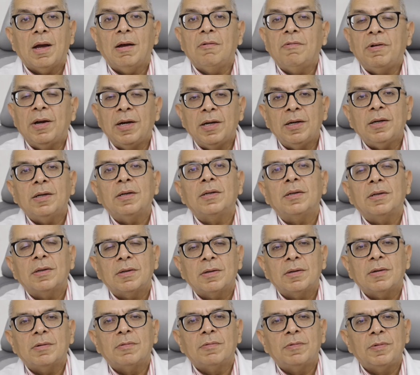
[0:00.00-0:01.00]
I went
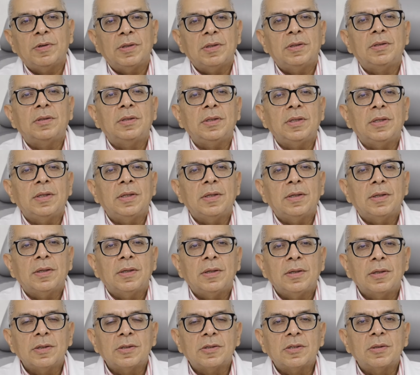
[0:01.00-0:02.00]
with the
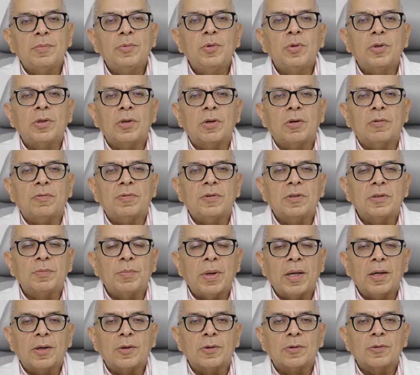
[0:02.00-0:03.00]
distributor of this
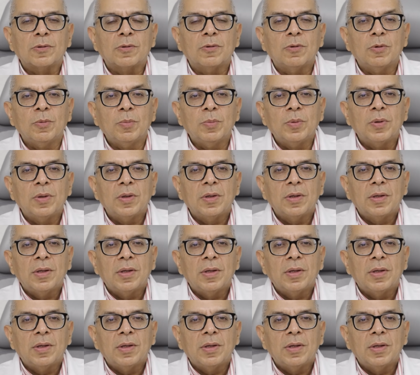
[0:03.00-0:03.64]
microscope